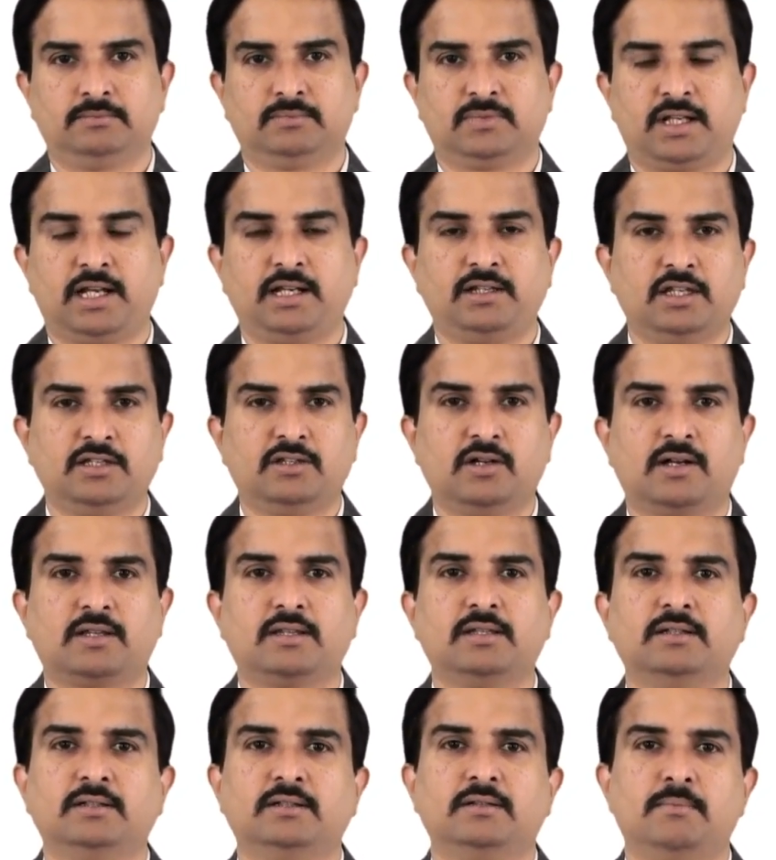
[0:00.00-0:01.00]
Right? These
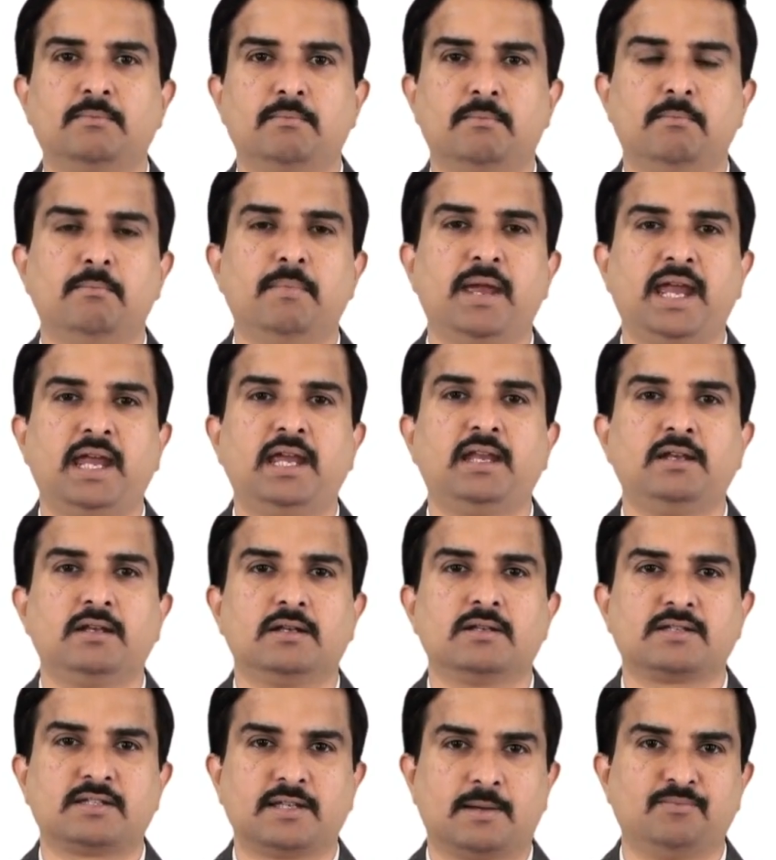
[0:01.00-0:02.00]
are the
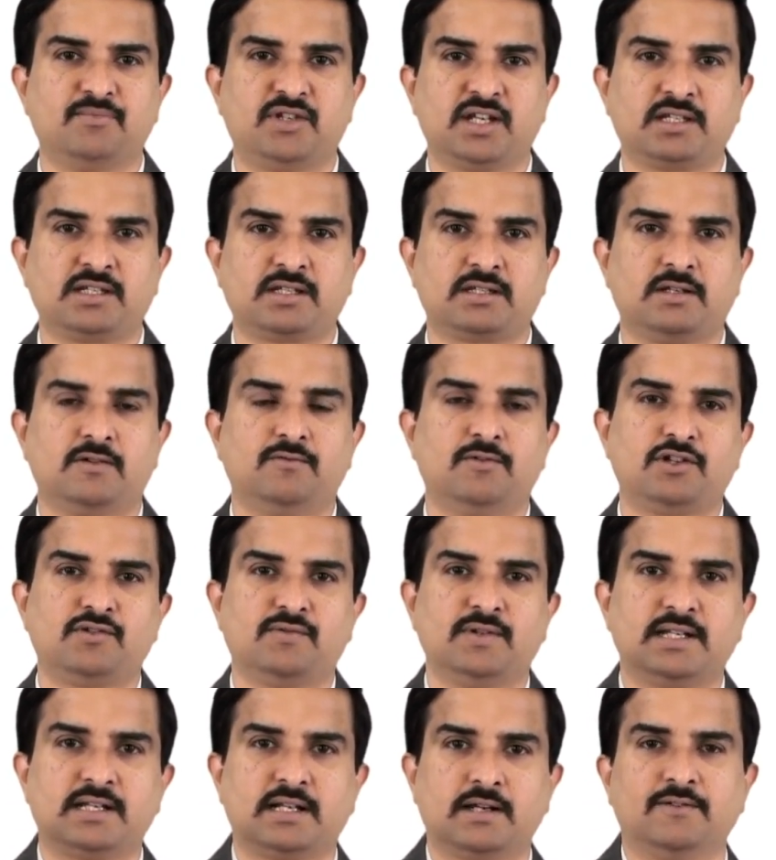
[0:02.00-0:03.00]
main subjects
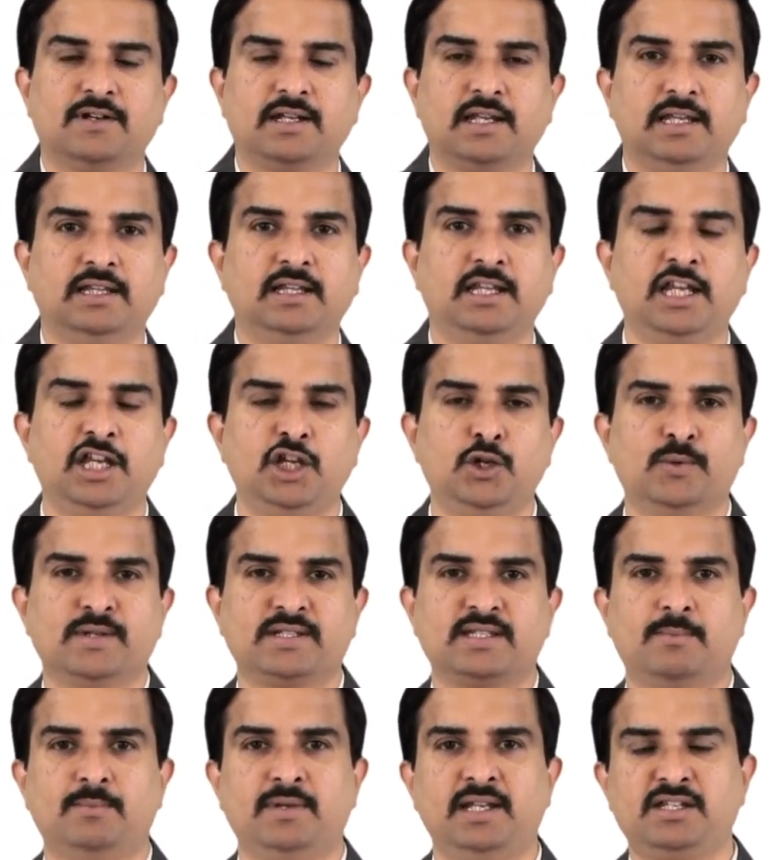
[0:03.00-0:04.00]
which will cover in the
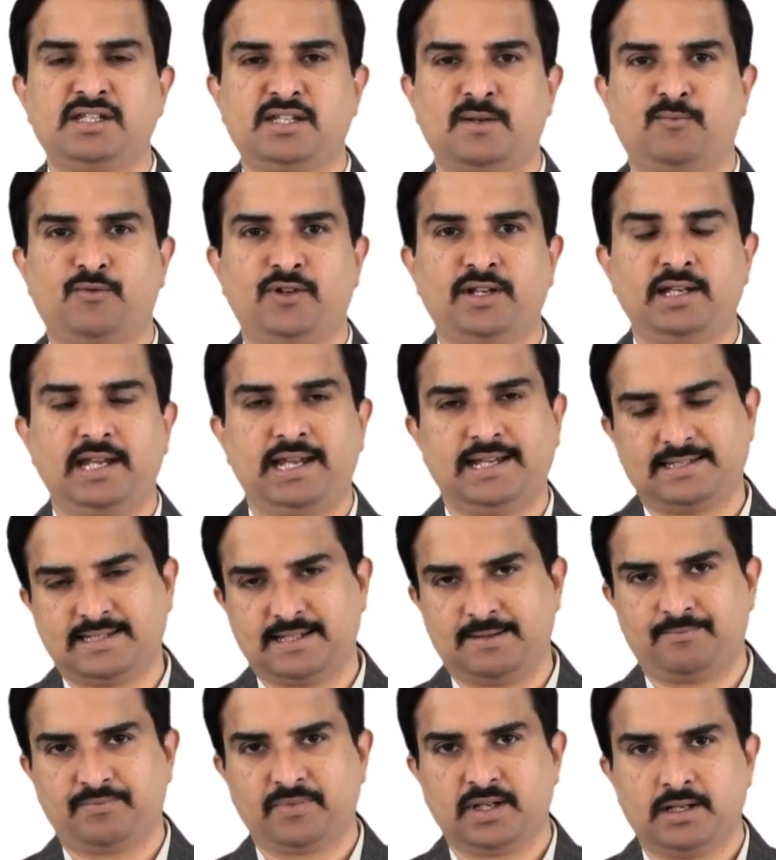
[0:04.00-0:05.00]
USMLE Step 1
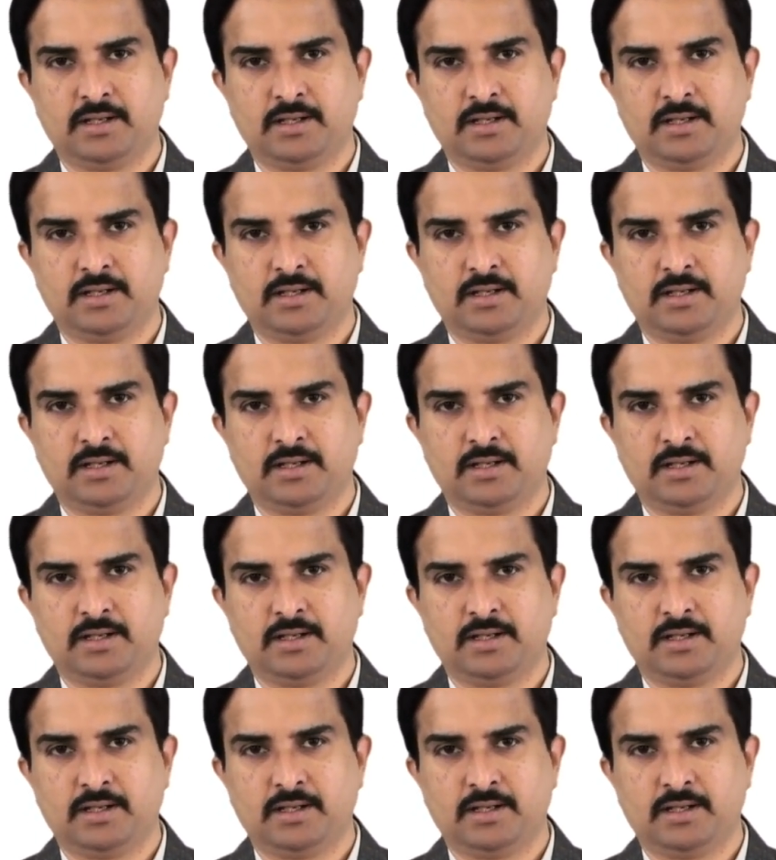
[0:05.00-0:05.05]
exam.